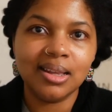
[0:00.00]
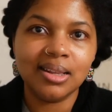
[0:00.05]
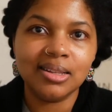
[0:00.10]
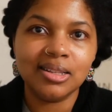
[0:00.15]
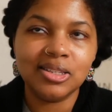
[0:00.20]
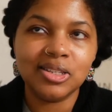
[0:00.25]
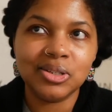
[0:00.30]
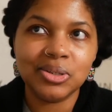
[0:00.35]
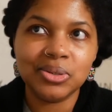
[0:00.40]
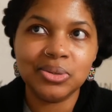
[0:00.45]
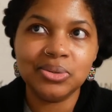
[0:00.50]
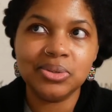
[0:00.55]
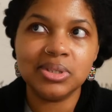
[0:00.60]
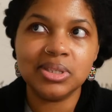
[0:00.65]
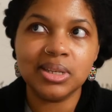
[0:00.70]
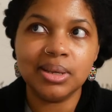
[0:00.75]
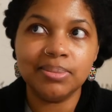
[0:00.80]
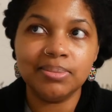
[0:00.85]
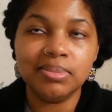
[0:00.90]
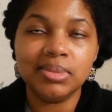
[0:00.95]
do
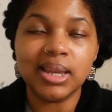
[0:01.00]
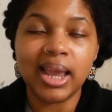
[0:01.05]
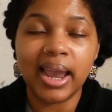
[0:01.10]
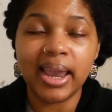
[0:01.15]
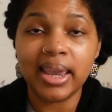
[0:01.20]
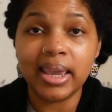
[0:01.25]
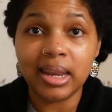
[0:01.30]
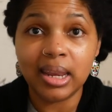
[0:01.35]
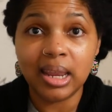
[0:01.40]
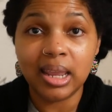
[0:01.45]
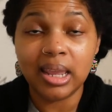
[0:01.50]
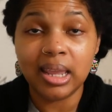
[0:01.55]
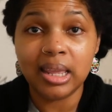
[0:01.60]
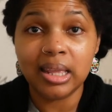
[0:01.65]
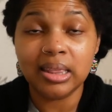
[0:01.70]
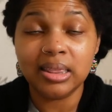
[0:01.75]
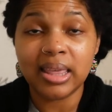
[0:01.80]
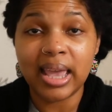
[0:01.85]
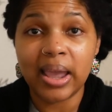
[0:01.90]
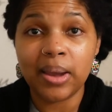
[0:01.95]
some
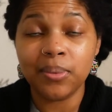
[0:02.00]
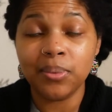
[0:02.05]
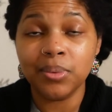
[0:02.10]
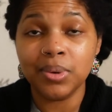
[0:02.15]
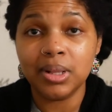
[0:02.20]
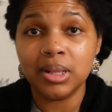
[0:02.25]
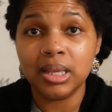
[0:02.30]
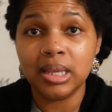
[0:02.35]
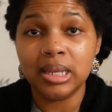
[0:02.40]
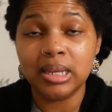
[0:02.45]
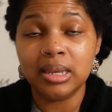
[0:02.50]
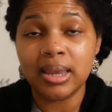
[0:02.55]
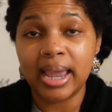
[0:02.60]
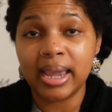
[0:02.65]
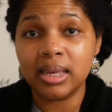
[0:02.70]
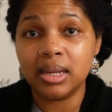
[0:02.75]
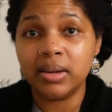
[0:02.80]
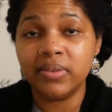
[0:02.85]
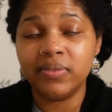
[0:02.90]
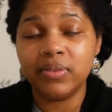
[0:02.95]
dieting that really
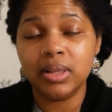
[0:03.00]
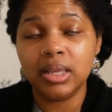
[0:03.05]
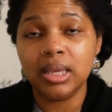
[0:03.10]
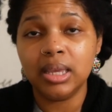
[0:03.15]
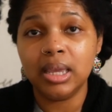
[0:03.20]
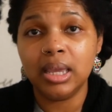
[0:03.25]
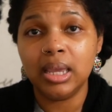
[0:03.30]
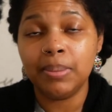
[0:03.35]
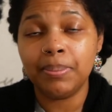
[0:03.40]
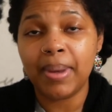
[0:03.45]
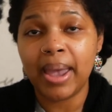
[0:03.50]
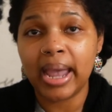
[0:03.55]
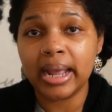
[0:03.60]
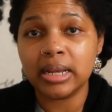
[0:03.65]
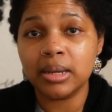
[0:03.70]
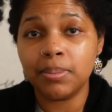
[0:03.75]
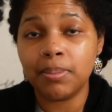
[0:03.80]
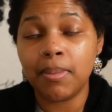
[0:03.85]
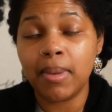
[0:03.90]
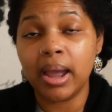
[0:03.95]
negatively
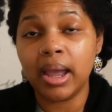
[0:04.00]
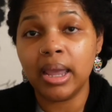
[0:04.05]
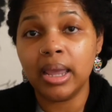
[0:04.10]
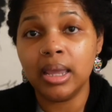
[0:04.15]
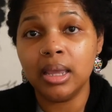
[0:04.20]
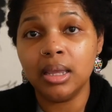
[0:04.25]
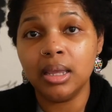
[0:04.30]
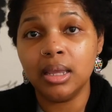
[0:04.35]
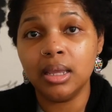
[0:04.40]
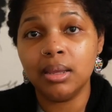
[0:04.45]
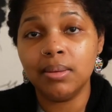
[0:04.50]
impacted my